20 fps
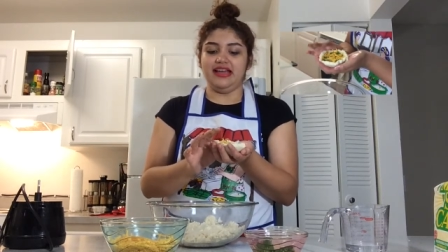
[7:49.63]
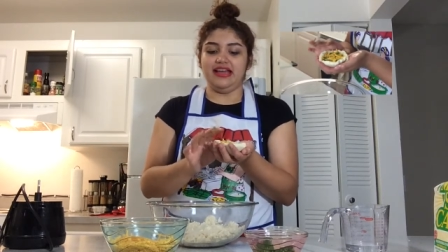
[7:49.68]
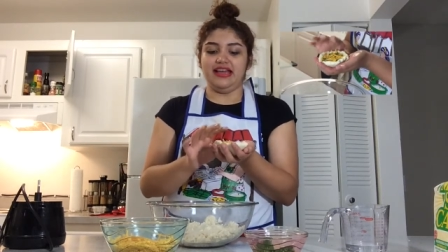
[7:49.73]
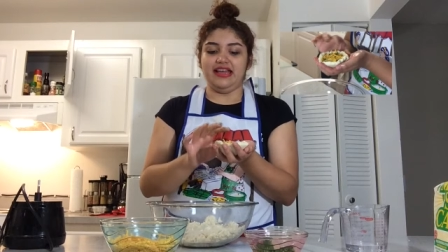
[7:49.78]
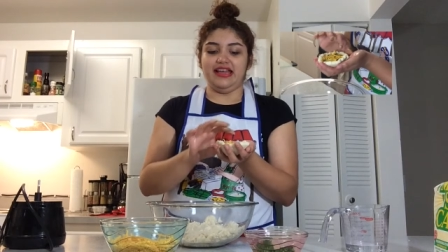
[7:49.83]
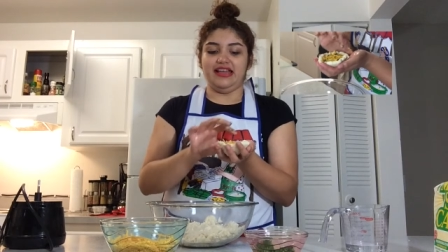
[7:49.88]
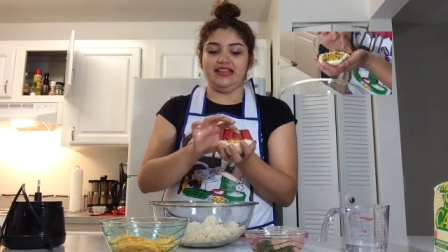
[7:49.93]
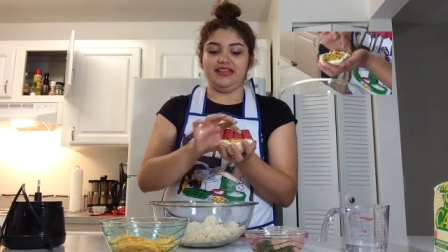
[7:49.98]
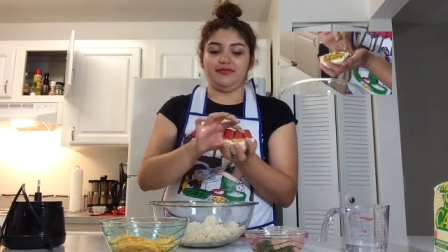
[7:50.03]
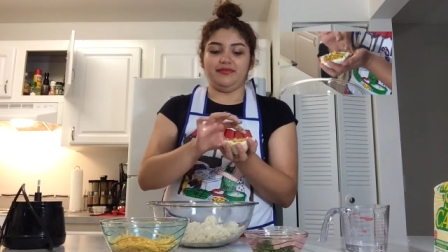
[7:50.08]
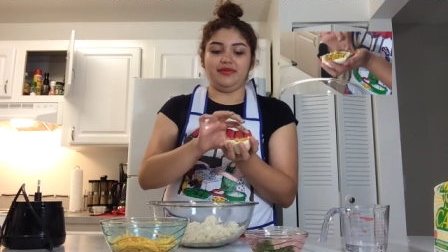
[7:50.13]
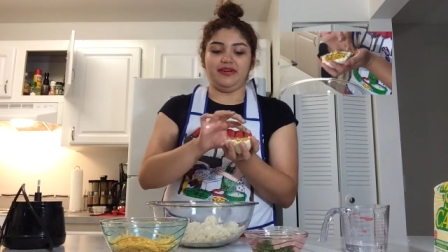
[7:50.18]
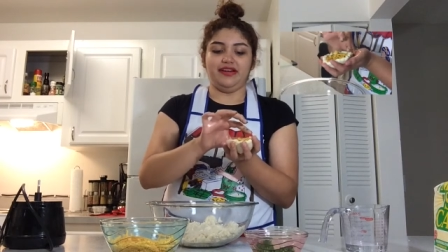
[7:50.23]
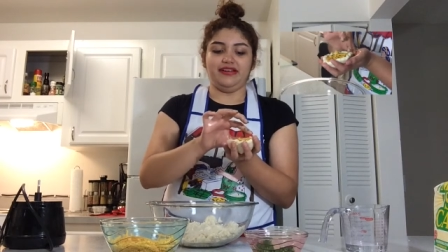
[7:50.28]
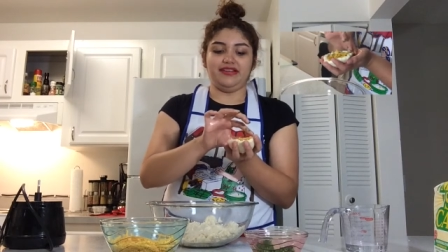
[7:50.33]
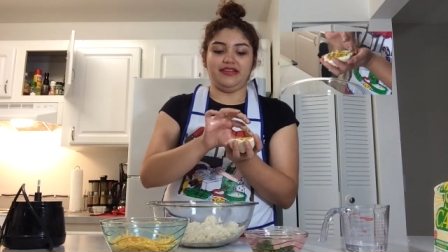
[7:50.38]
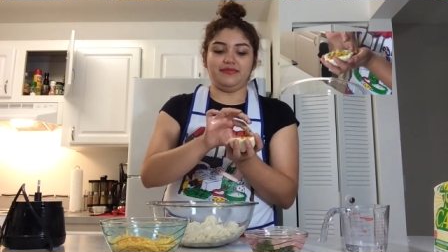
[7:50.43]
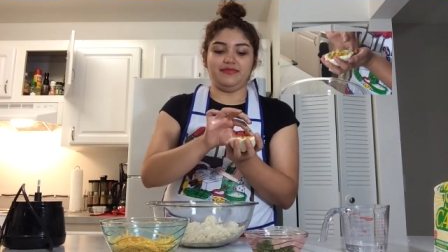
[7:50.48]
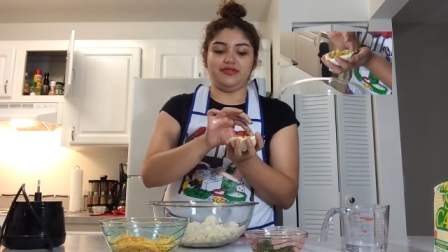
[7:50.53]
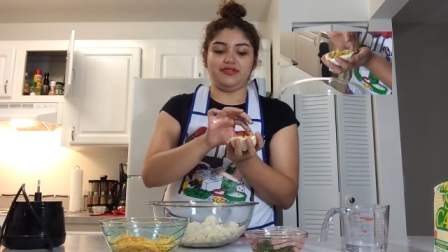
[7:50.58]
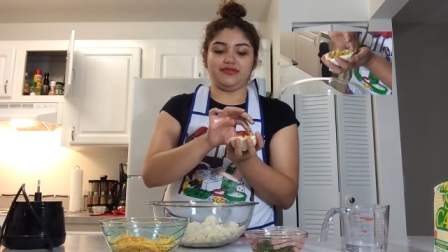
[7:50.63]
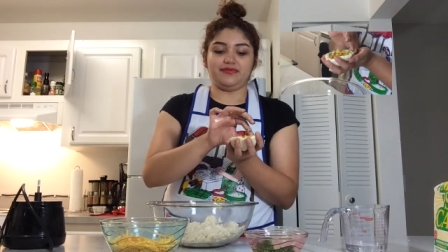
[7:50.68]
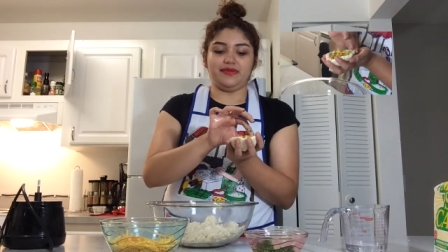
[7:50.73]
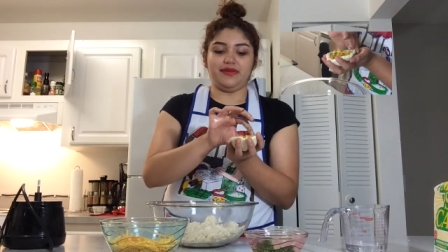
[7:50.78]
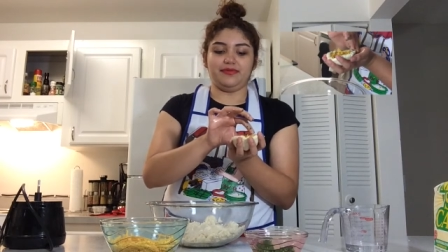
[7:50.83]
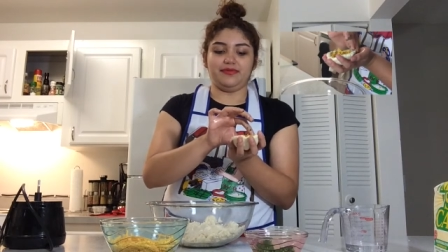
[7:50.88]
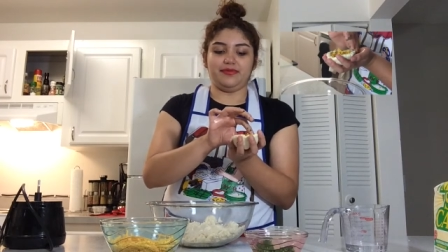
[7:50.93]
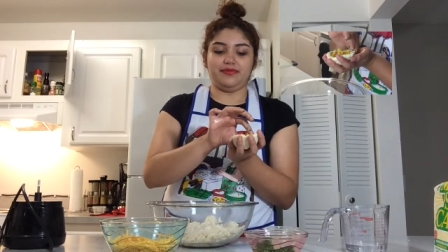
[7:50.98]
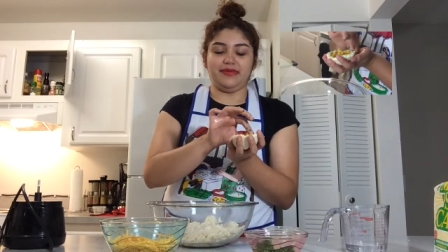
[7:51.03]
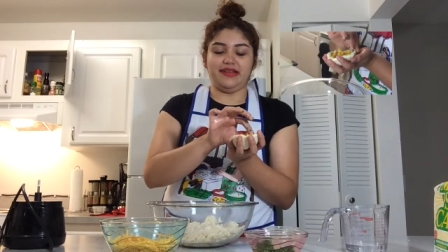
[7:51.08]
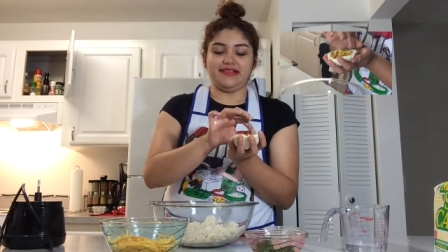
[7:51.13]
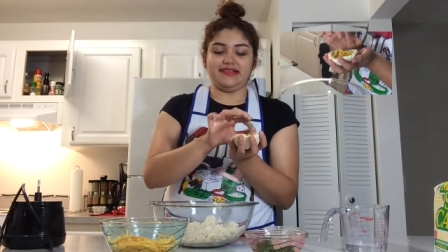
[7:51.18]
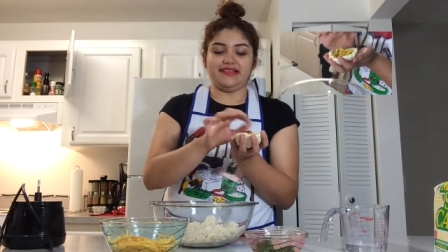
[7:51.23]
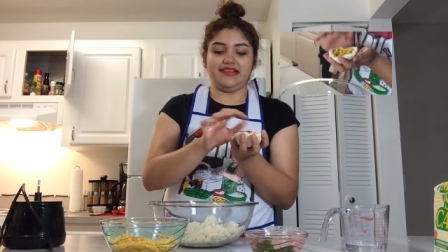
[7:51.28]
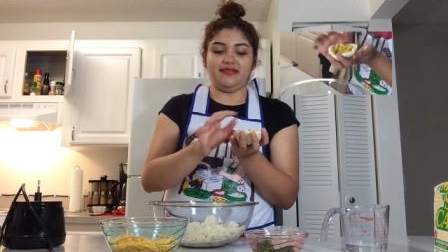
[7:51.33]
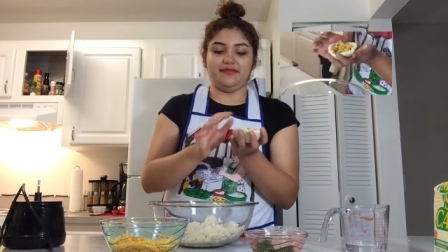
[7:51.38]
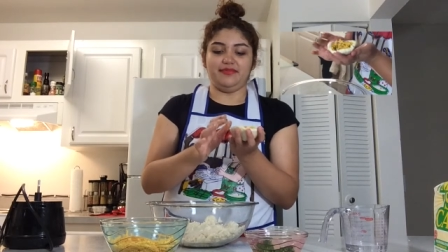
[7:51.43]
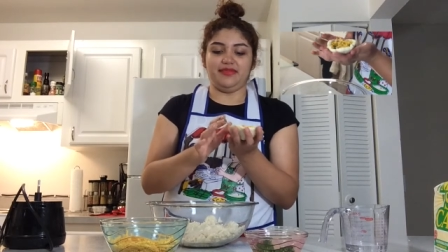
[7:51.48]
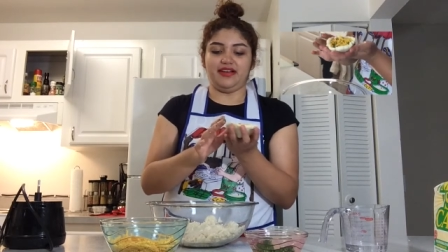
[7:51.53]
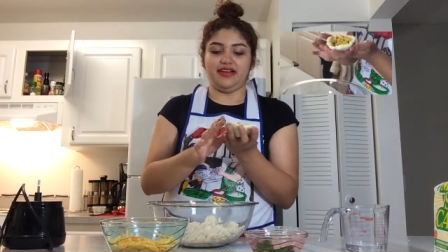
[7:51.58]
and the part that most people mess
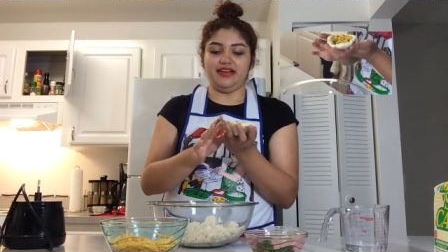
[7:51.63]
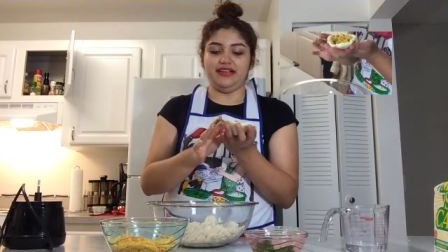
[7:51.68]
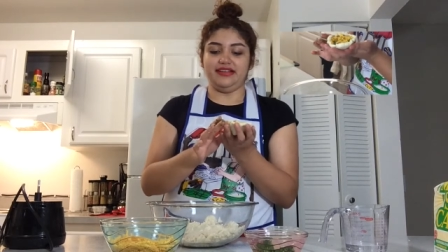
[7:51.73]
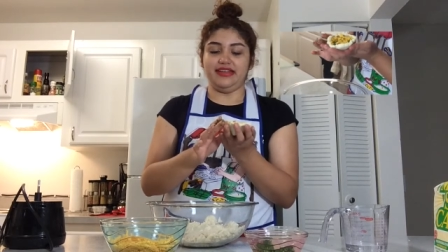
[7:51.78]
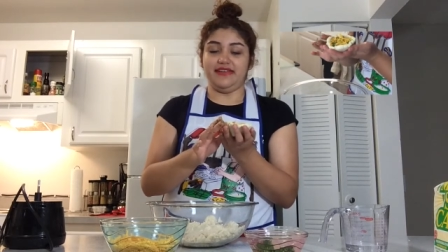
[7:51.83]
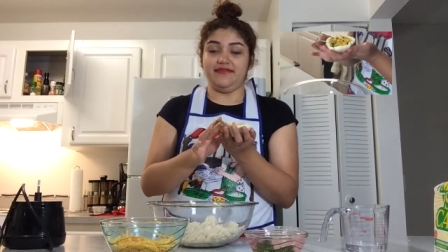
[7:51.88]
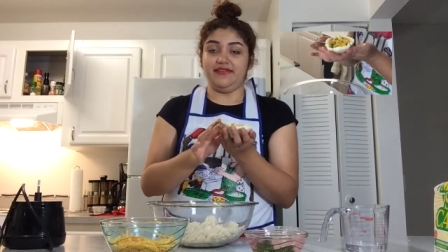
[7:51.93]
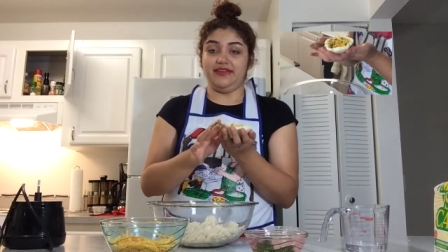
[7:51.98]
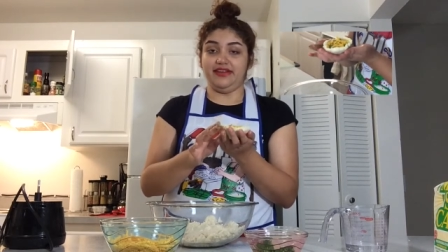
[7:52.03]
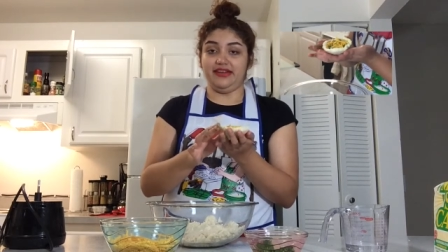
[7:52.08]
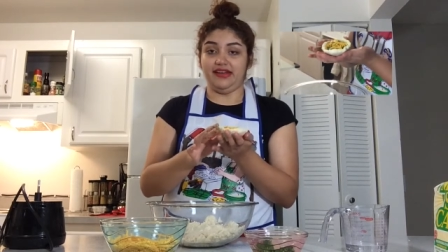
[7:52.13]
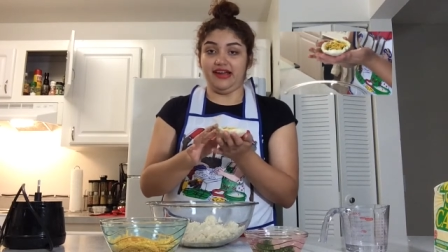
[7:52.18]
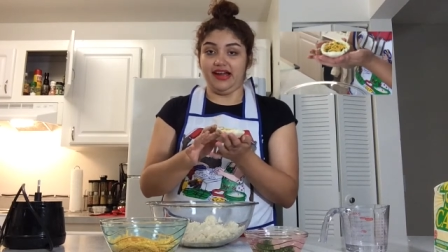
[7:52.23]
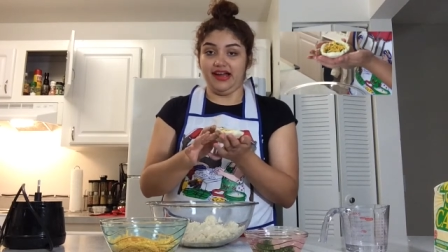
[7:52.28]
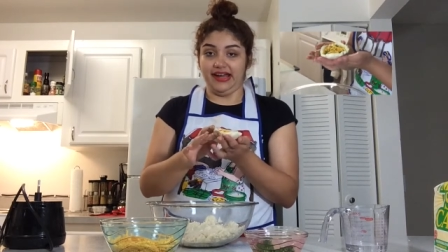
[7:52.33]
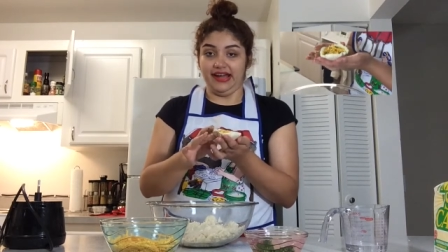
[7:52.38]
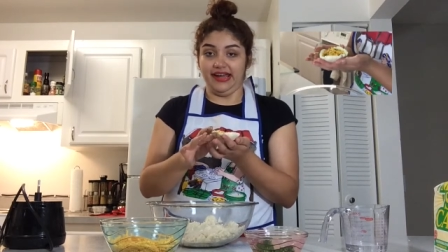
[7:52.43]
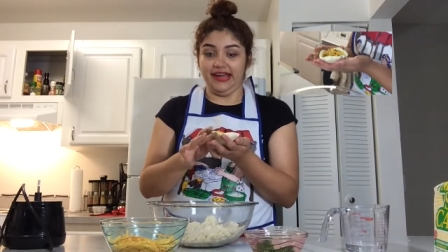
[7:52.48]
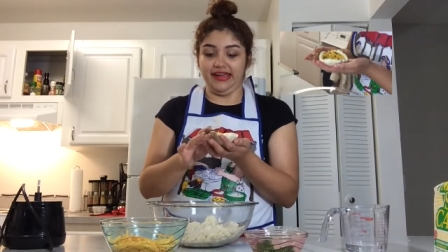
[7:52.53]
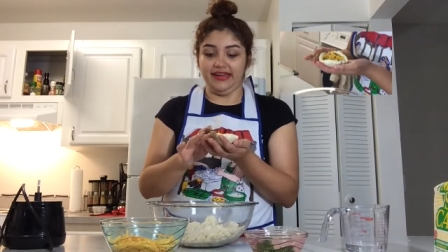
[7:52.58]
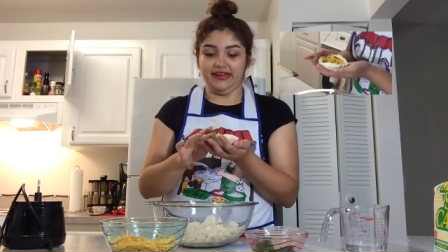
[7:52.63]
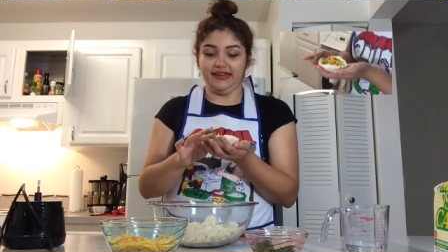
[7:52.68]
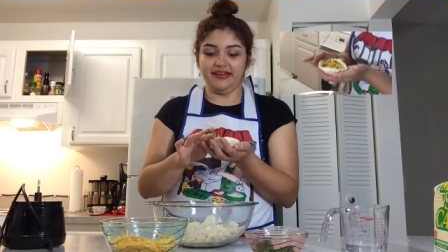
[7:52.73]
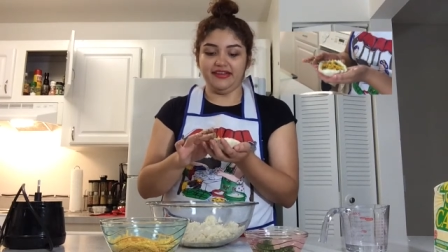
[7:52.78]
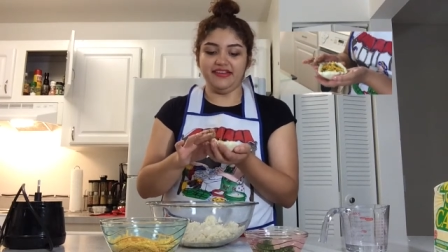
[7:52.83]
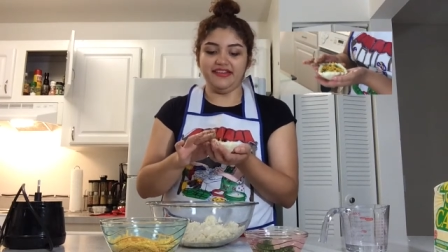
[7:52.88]
up on, even I.